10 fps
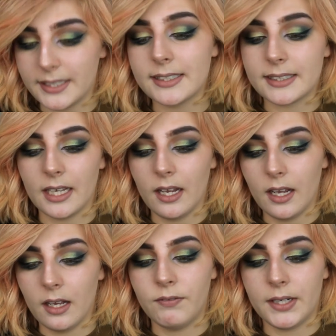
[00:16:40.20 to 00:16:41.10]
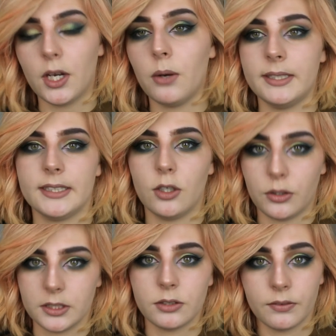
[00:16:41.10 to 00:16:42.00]
This video is an
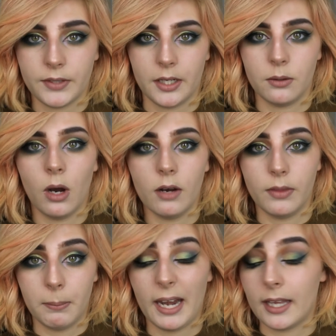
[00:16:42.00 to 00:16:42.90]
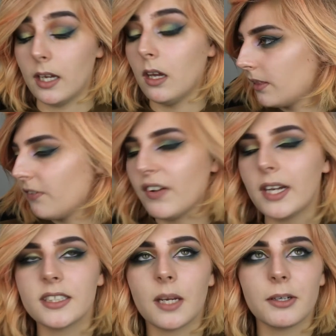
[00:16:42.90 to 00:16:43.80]
honest review of the palette. The
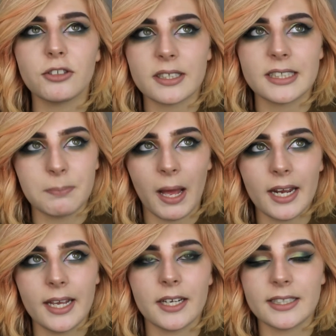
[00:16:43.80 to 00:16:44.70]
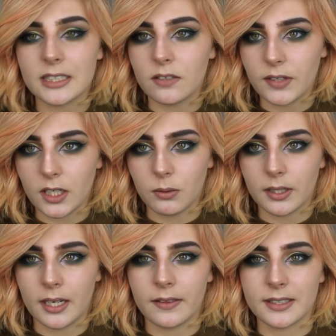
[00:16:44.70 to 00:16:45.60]
first time I tried this palette and I did the video
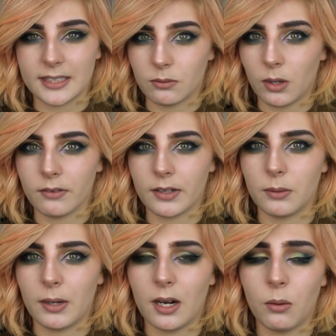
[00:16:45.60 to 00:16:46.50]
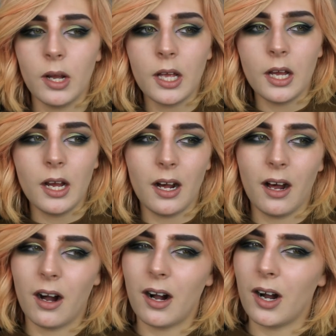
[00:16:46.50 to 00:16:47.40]
on it, that didn't work very well.
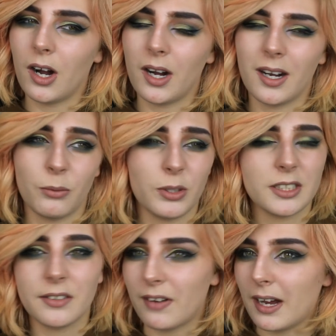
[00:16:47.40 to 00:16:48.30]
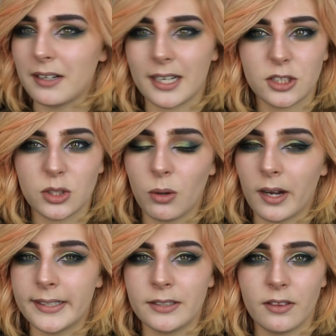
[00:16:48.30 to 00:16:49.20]
I wasn't a fan at all.
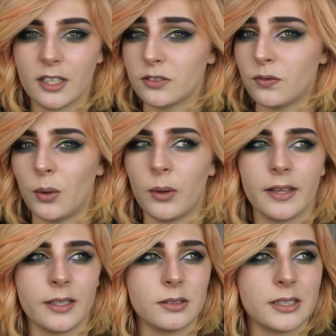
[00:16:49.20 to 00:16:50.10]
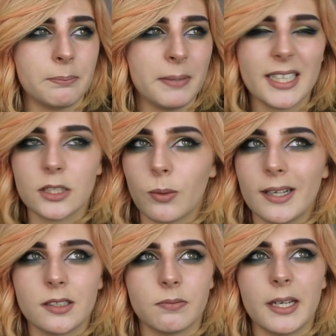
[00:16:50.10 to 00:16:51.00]
I just thought it was the biggest
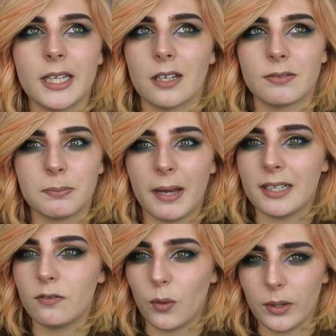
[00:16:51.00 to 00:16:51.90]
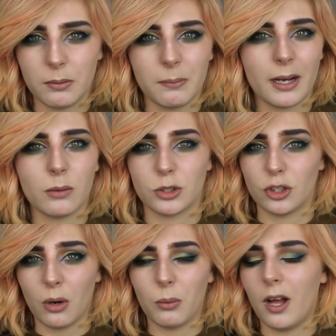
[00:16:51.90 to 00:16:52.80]
waste of money I've spent. £41 was
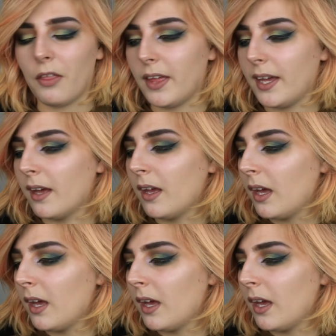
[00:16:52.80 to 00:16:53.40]
not worth it.